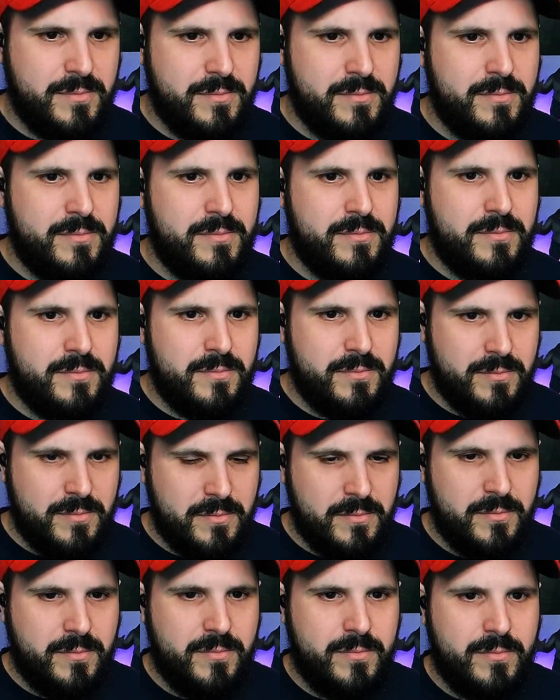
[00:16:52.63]

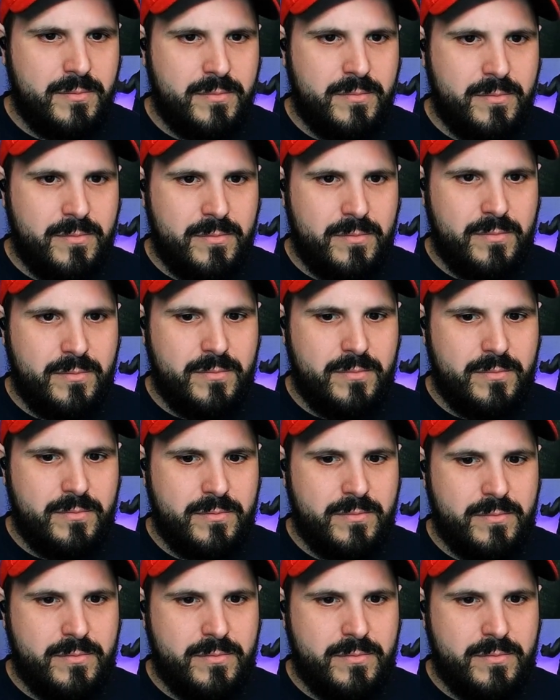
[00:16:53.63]
(silence)